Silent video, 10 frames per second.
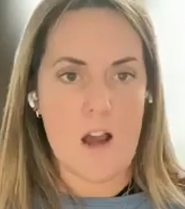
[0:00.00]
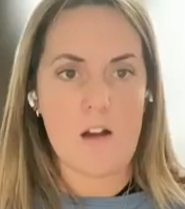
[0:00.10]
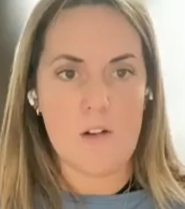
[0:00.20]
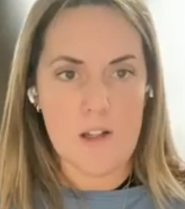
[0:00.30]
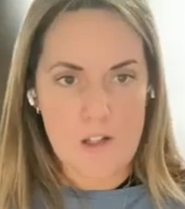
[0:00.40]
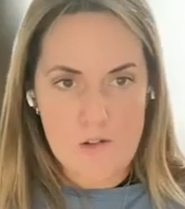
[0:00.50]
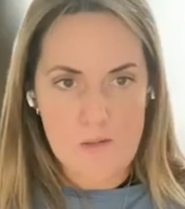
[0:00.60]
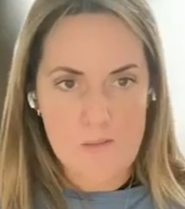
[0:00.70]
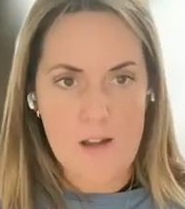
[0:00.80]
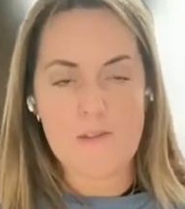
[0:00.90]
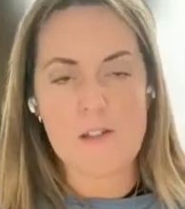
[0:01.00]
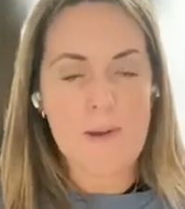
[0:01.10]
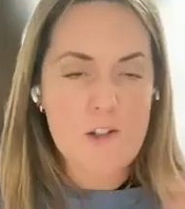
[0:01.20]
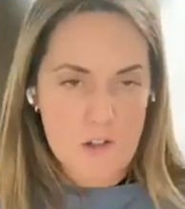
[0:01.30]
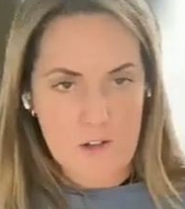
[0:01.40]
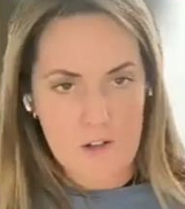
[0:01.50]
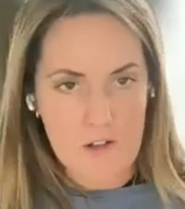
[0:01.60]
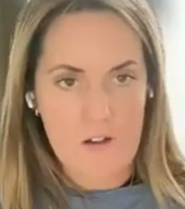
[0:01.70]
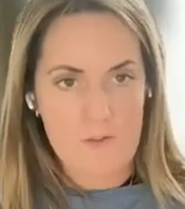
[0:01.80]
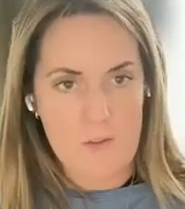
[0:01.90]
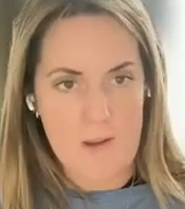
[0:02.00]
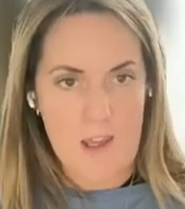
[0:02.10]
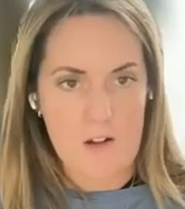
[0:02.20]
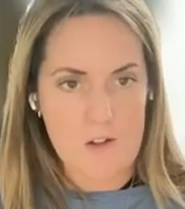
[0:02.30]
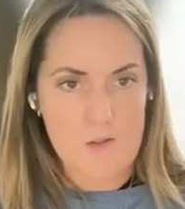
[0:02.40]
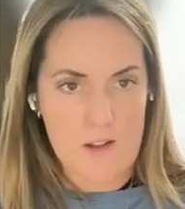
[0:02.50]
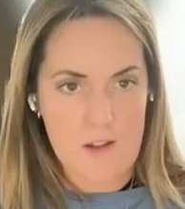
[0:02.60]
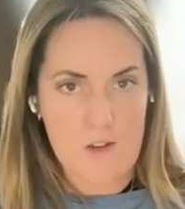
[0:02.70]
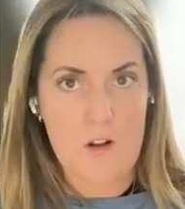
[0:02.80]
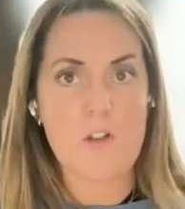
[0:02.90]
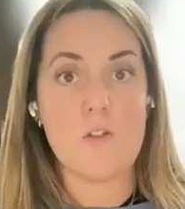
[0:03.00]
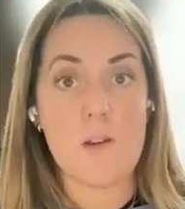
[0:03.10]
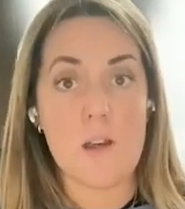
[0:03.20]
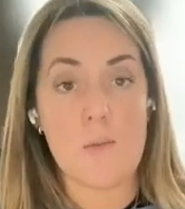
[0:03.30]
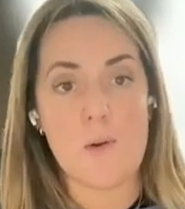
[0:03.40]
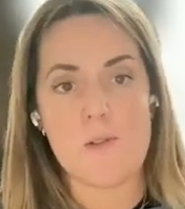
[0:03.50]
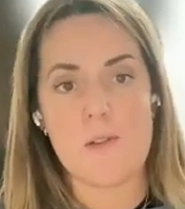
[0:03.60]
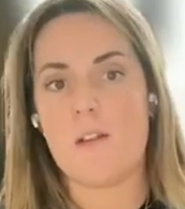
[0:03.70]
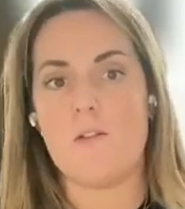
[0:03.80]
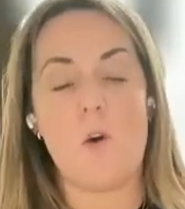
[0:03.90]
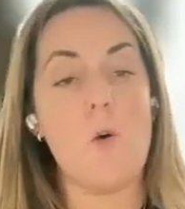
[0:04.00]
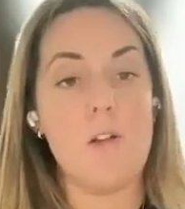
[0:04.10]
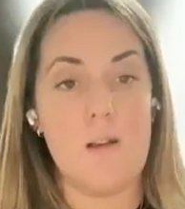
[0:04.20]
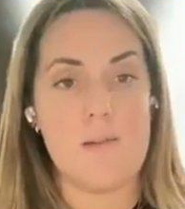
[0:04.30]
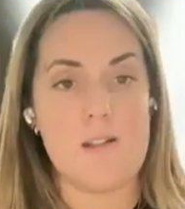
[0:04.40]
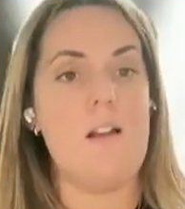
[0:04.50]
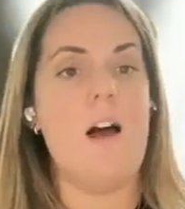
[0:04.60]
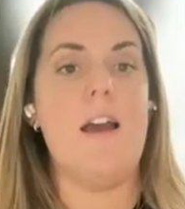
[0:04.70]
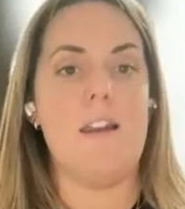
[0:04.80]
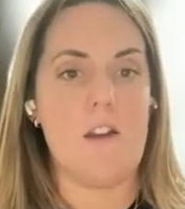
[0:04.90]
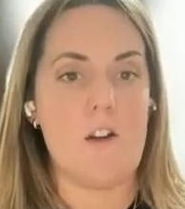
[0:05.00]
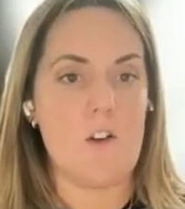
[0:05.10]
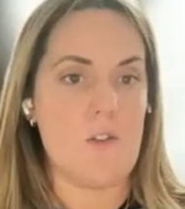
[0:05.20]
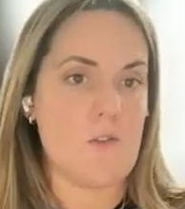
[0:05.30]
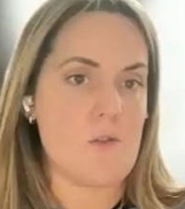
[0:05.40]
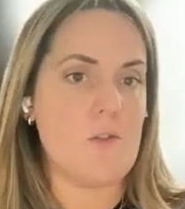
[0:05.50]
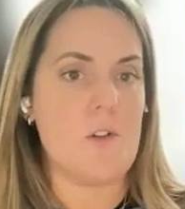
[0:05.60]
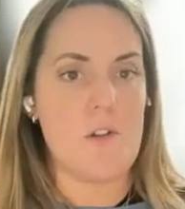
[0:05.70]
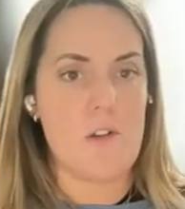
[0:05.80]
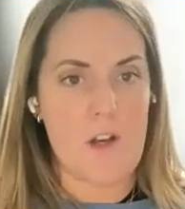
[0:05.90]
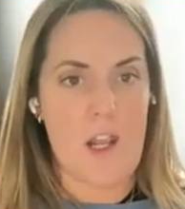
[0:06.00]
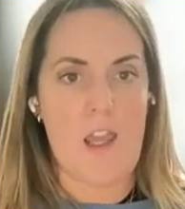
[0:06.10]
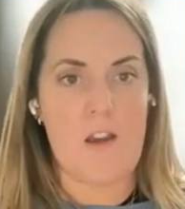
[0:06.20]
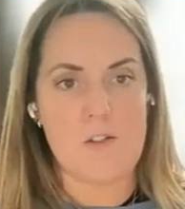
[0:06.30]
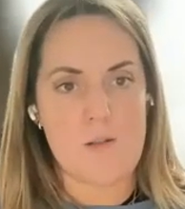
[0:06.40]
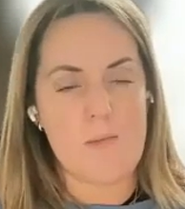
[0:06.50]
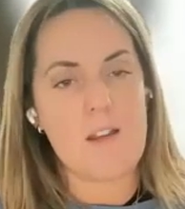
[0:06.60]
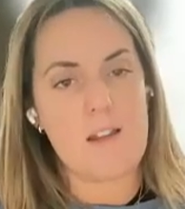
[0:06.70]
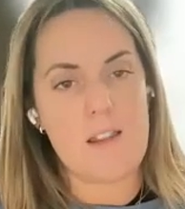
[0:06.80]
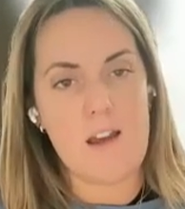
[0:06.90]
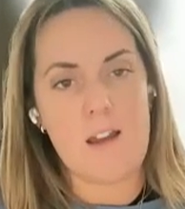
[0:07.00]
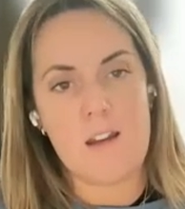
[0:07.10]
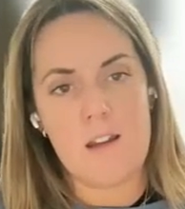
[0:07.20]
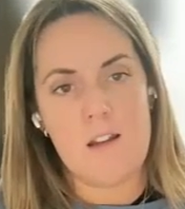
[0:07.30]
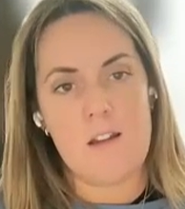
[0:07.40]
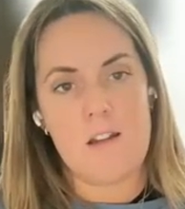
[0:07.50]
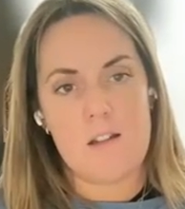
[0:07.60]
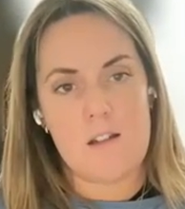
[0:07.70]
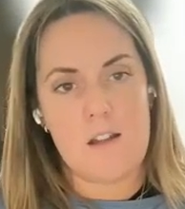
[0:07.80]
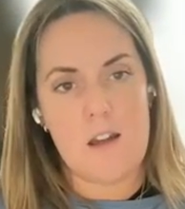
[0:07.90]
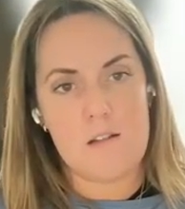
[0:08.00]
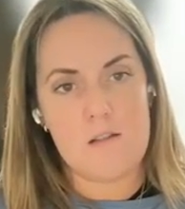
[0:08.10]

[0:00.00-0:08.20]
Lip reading: and not going to injure themselves, especially early on for beginners, right? That they're not doing a pose that's going to totally misaligned and going to hurt their shoulder or their knee or something like that. Yeah, I